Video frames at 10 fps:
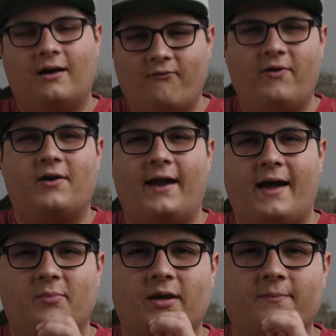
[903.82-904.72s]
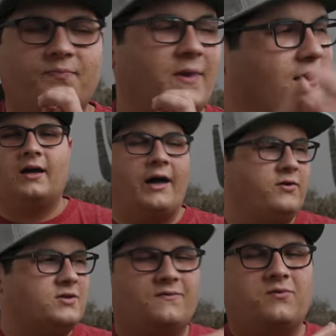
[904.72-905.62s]
I'm very happy. I've
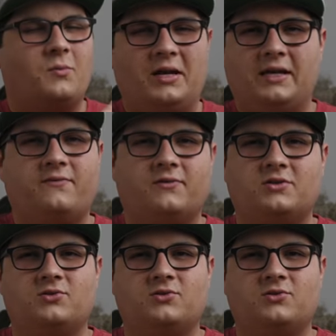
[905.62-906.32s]
used it for many different